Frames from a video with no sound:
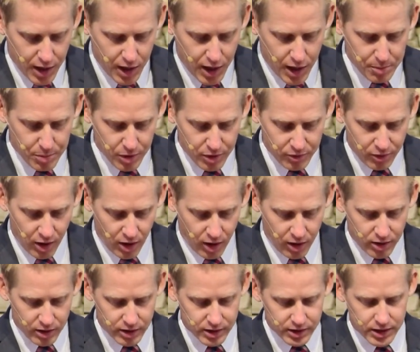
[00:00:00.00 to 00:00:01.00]
Above
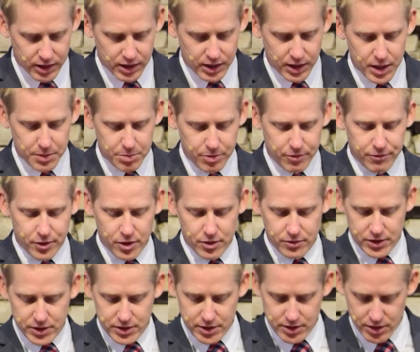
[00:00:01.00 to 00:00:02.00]
all, keep
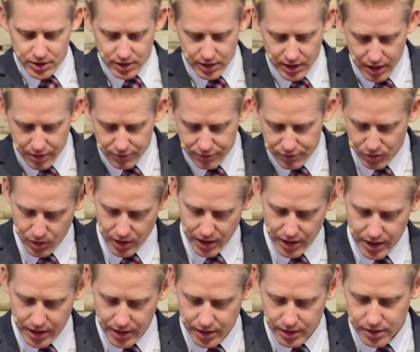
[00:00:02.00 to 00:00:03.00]
fervent in your love for one
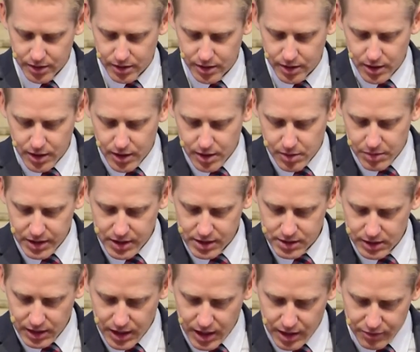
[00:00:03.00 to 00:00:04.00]
another, because
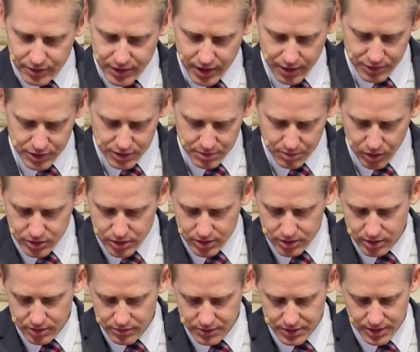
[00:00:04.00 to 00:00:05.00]
love covers a
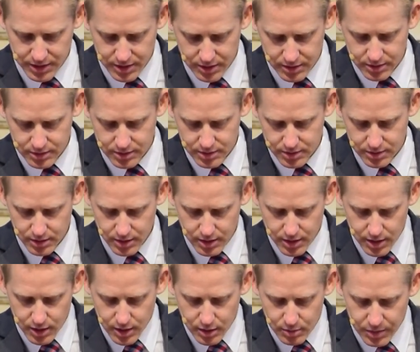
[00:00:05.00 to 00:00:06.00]
multitude of sins.
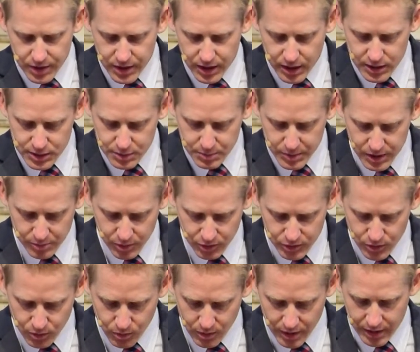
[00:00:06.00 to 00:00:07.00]
Be hospitable
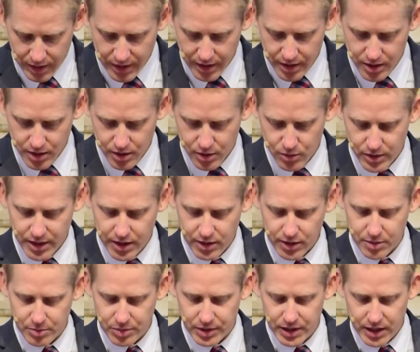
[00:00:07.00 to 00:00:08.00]
to one another without
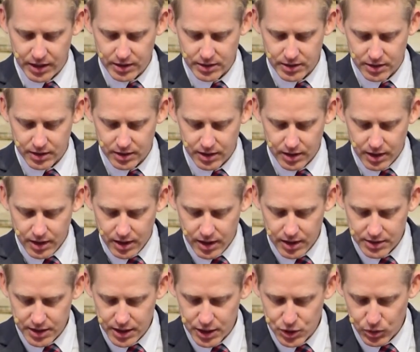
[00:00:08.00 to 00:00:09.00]
complaint.
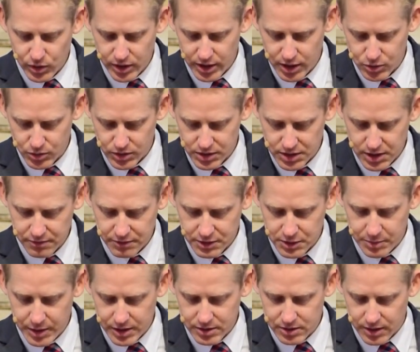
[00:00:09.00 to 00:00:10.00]
As each one has received a
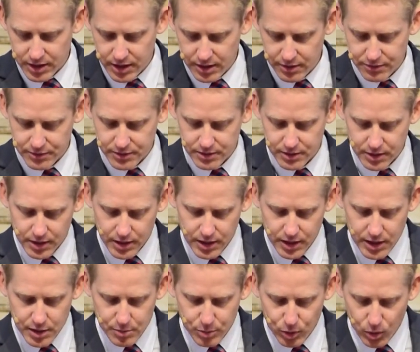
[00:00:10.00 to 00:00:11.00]
special gift,
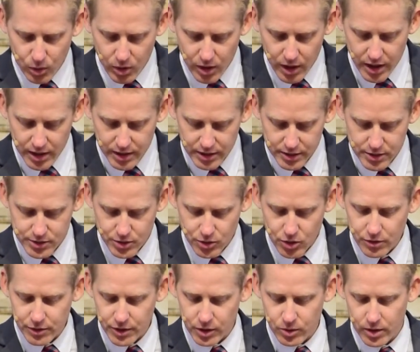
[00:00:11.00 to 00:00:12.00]
employ it in
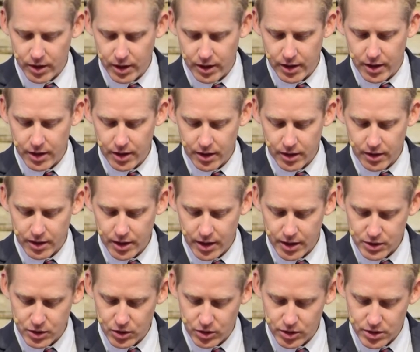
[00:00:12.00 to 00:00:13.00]
serving one another
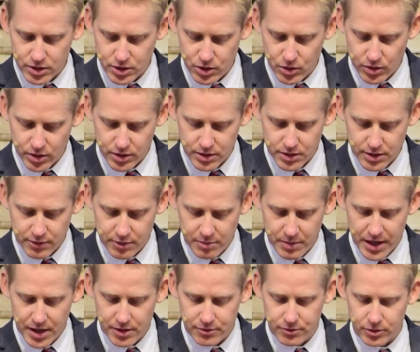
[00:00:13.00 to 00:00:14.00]
as good stewards of the
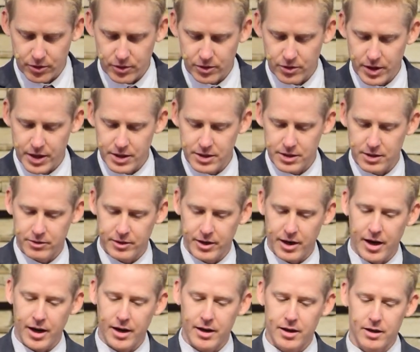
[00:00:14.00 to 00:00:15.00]
manifold grace of
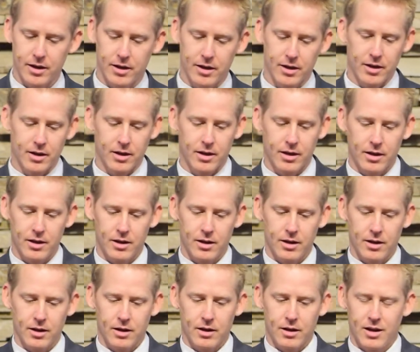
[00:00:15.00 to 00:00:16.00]
God.
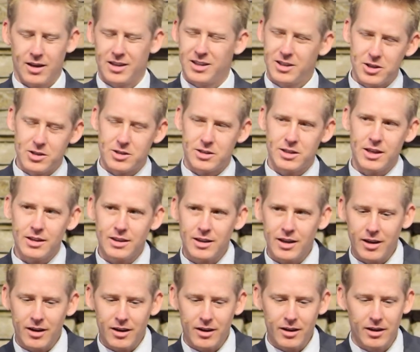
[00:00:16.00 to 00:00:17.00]
And did you see it
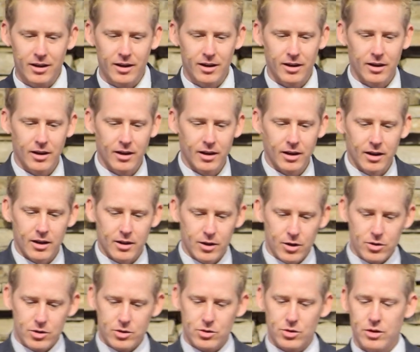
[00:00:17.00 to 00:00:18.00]
there?
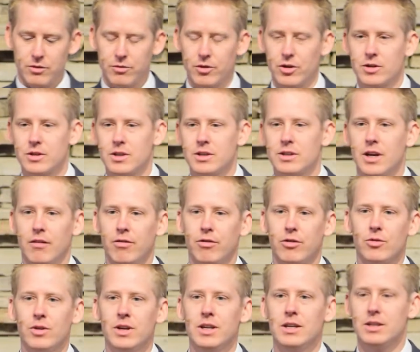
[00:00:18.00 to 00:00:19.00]
Those three verses have
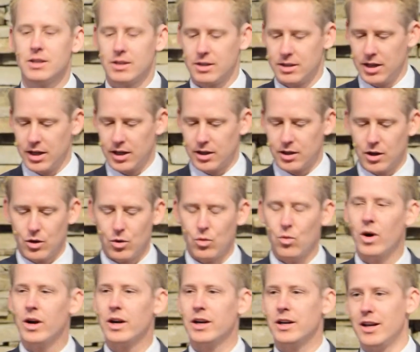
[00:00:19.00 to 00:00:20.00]
three distinct
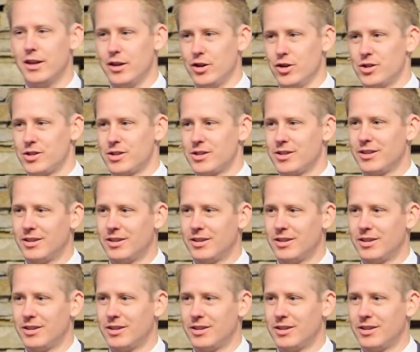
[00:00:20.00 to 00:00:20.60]
one another's.